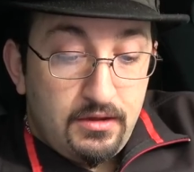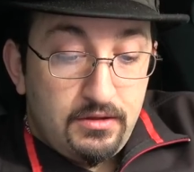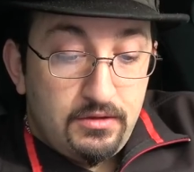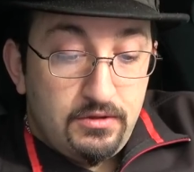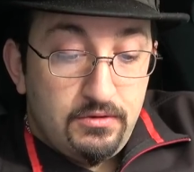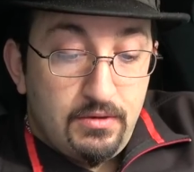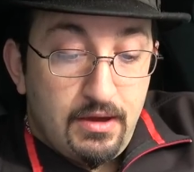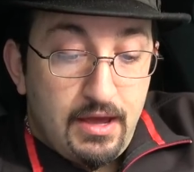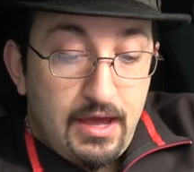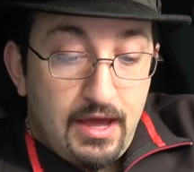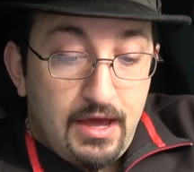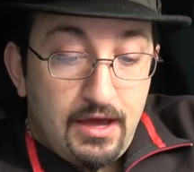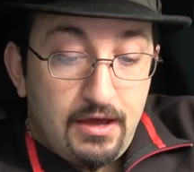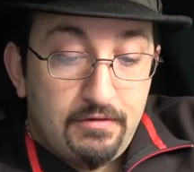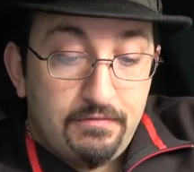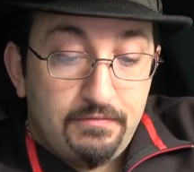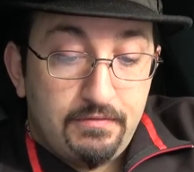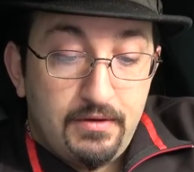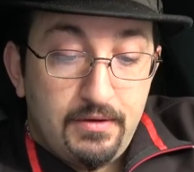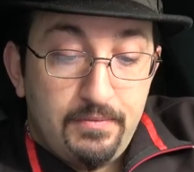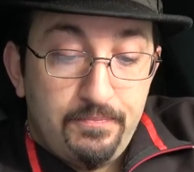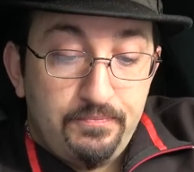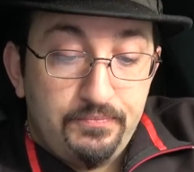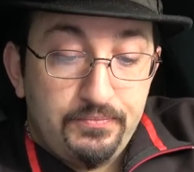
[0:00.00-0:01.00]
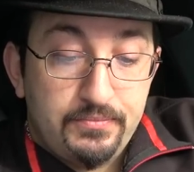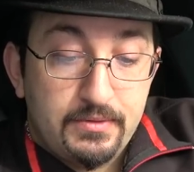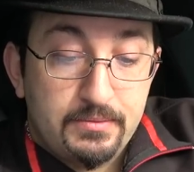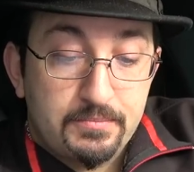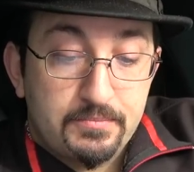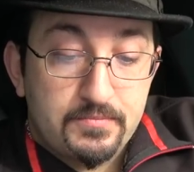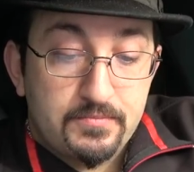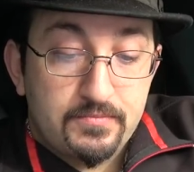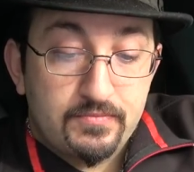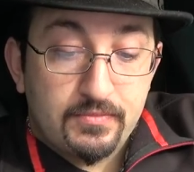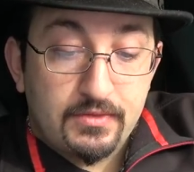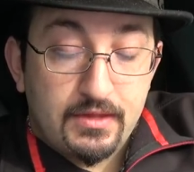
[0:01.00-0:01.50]
You have,
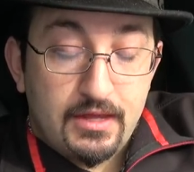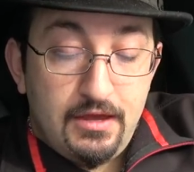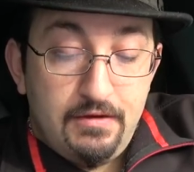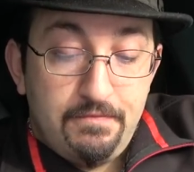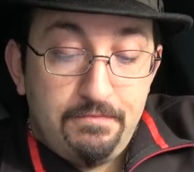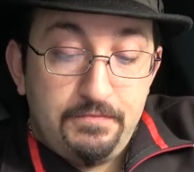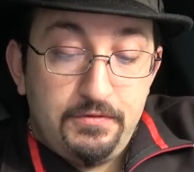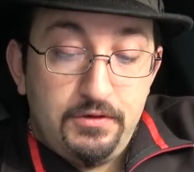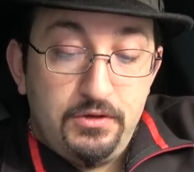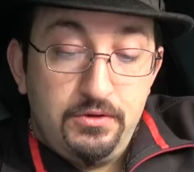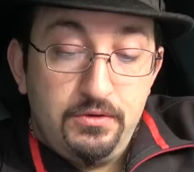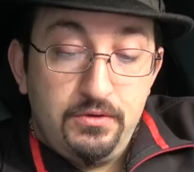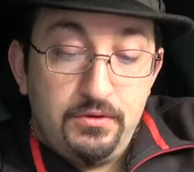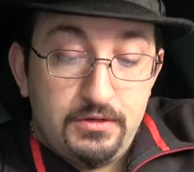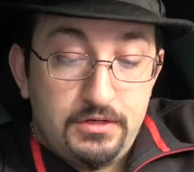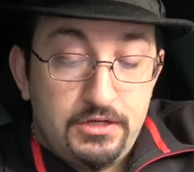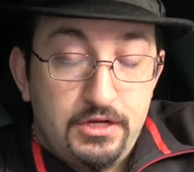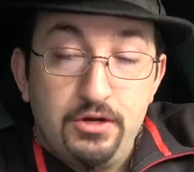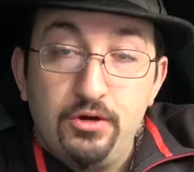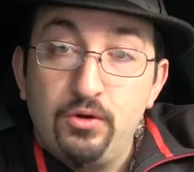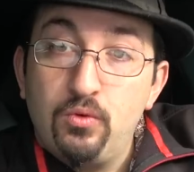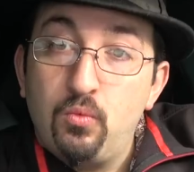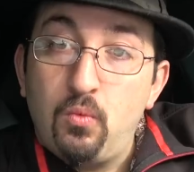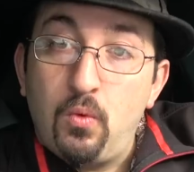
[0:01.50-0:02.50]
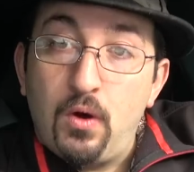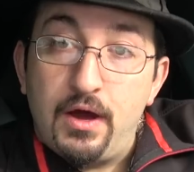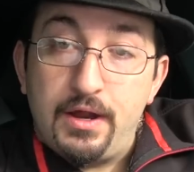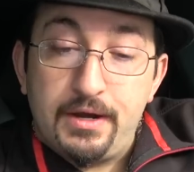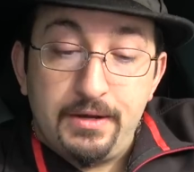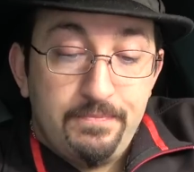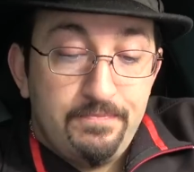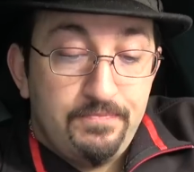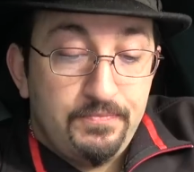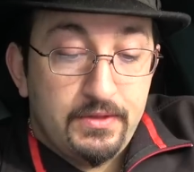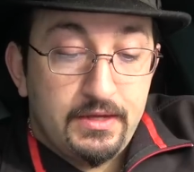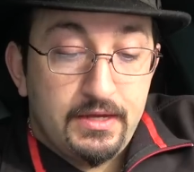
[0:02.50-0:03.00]
if you, tier
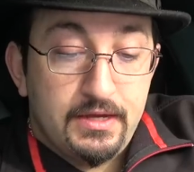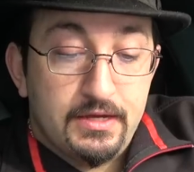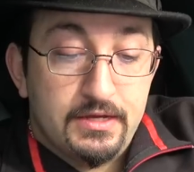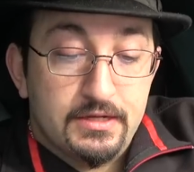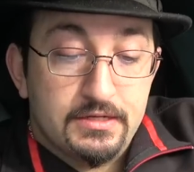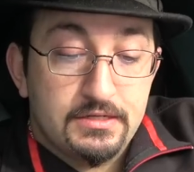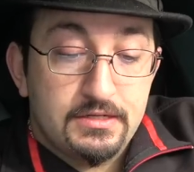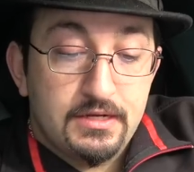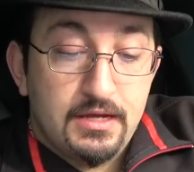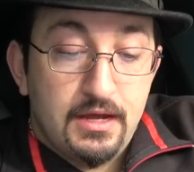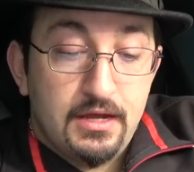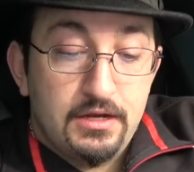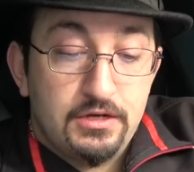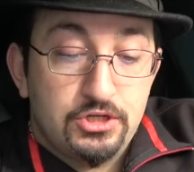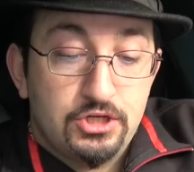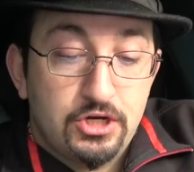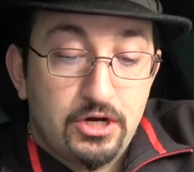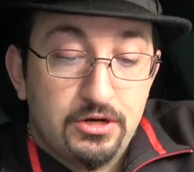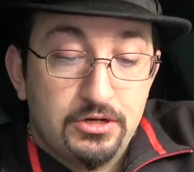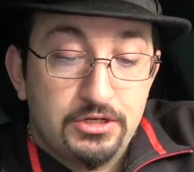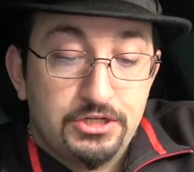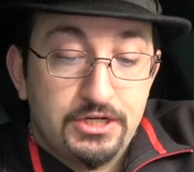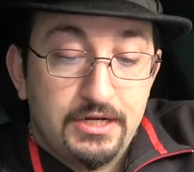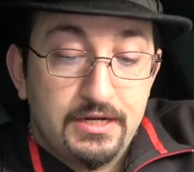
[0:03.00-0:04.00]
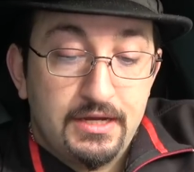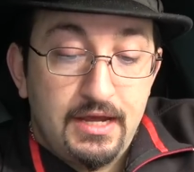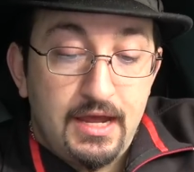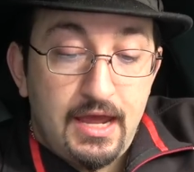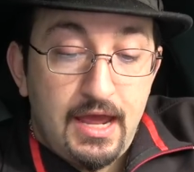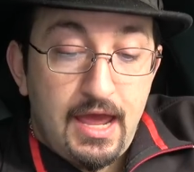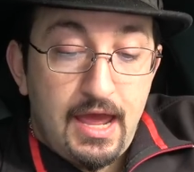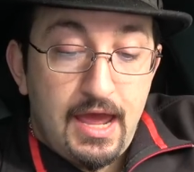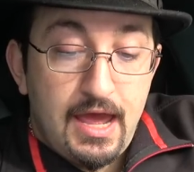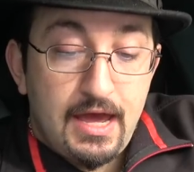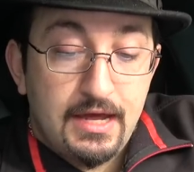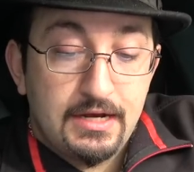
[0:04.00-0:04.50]
one is charging
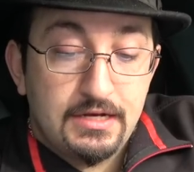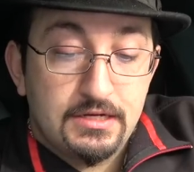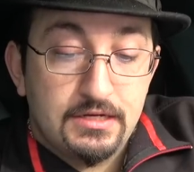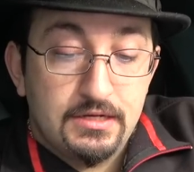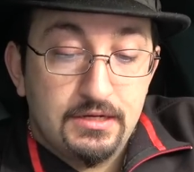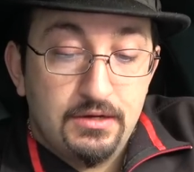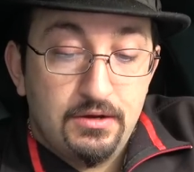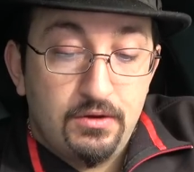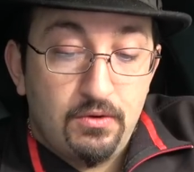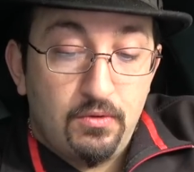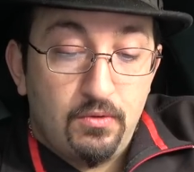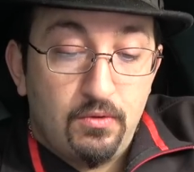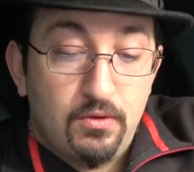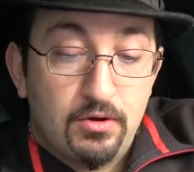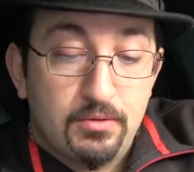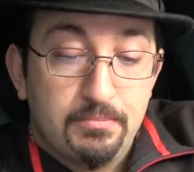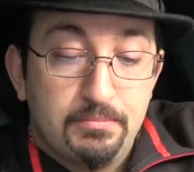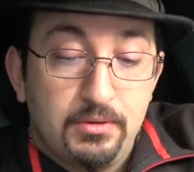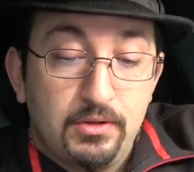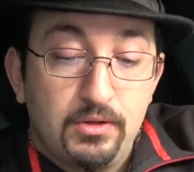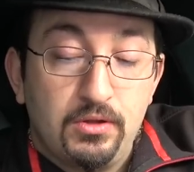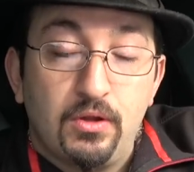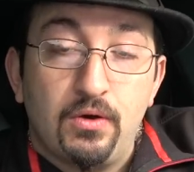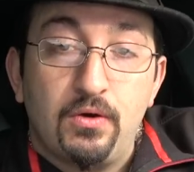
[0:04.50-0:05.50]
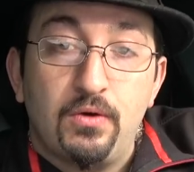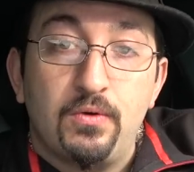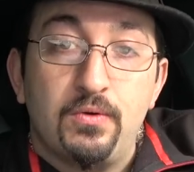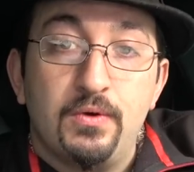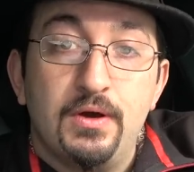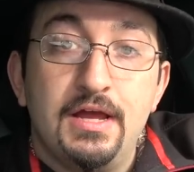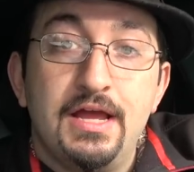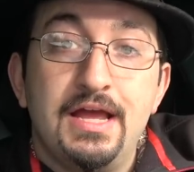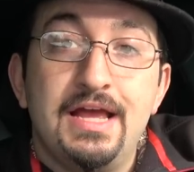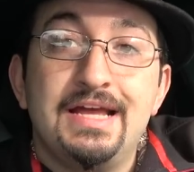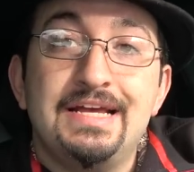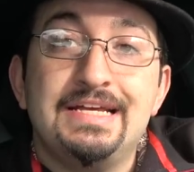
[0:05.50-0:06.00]
at or below
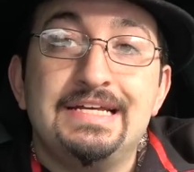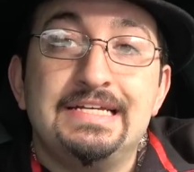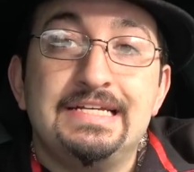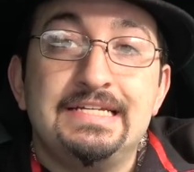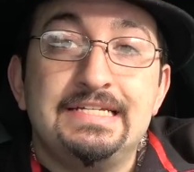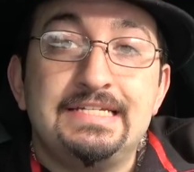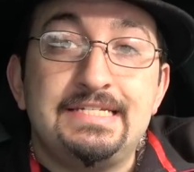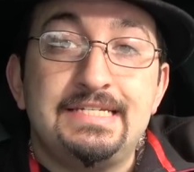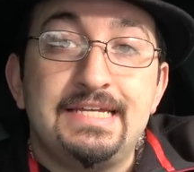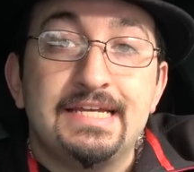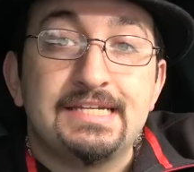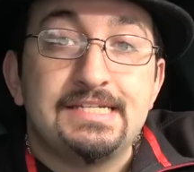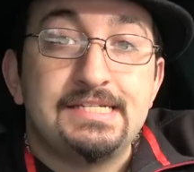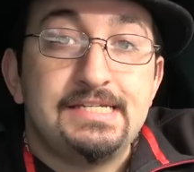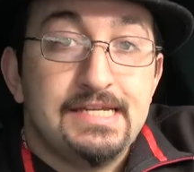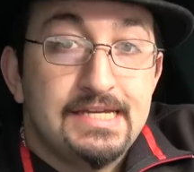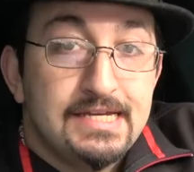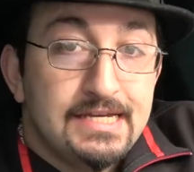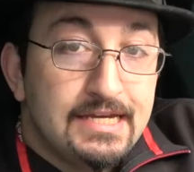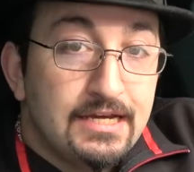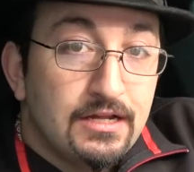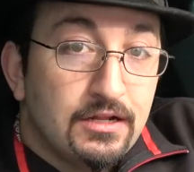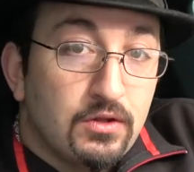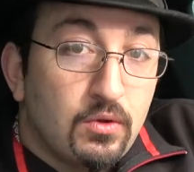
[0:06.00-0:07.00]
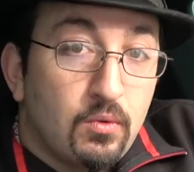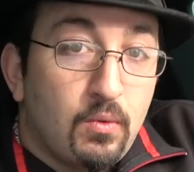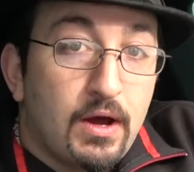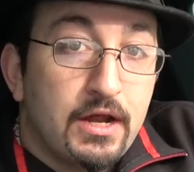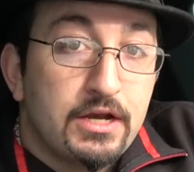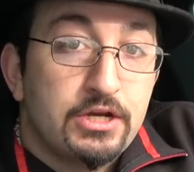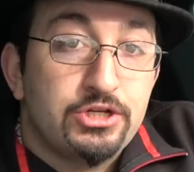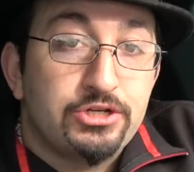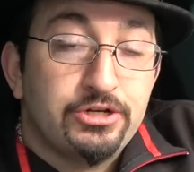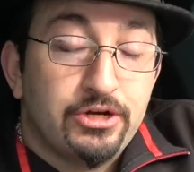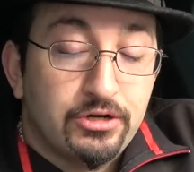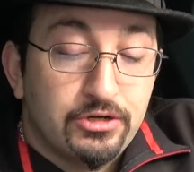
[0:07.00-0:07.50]
sixty
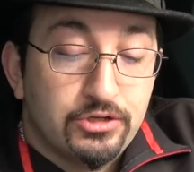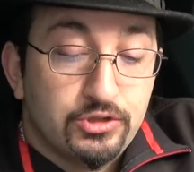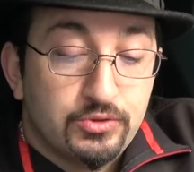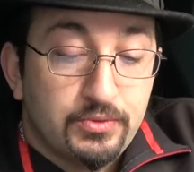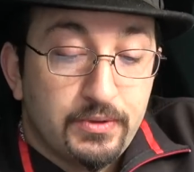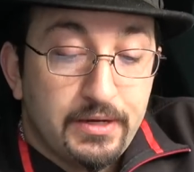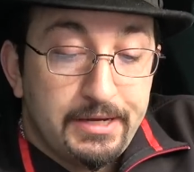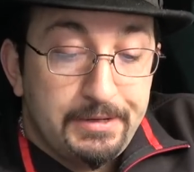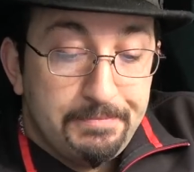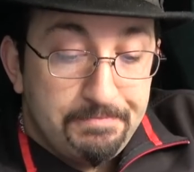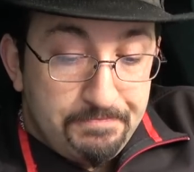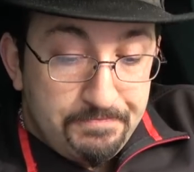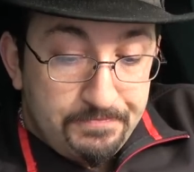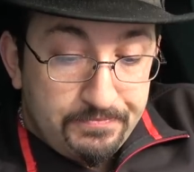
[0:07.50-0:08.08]
kilowatt charge rate.